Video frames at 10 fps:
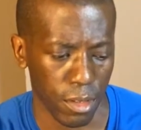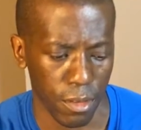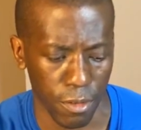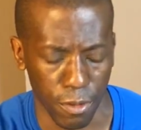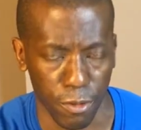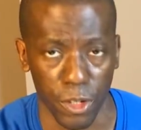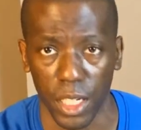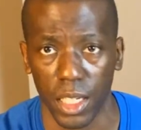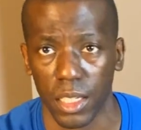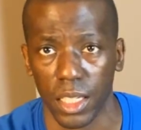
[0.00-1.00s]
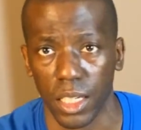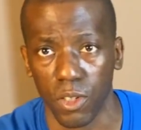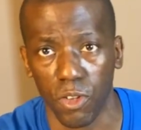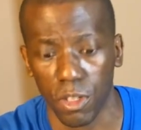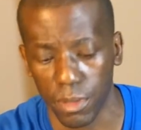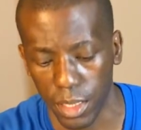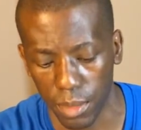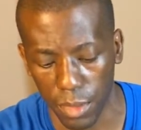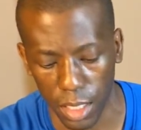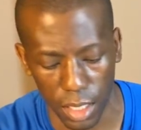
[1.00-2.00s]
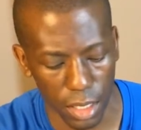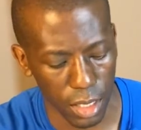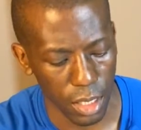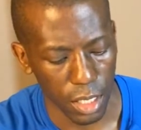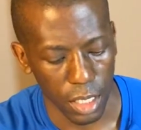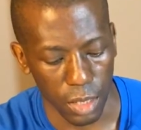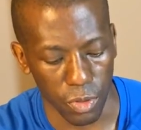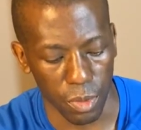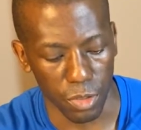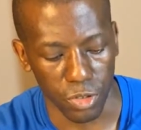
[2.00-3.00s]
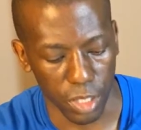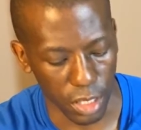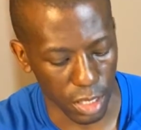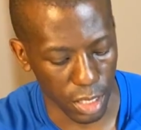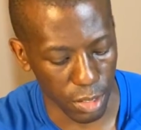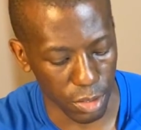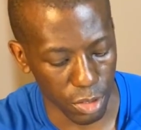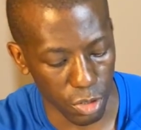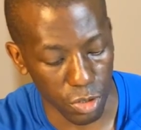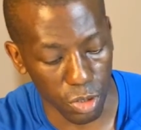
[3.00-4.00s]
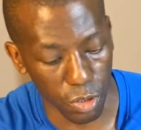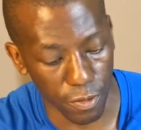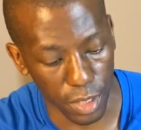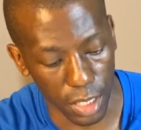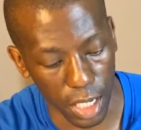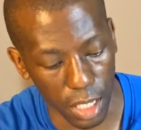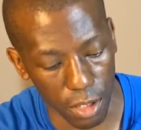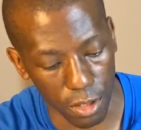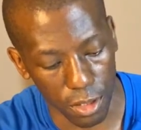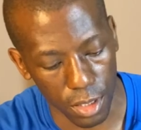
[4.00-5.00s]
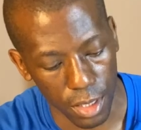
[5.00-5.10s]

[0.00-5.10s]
for free. It didn't cost me any money to rematriculate. It just cost $50.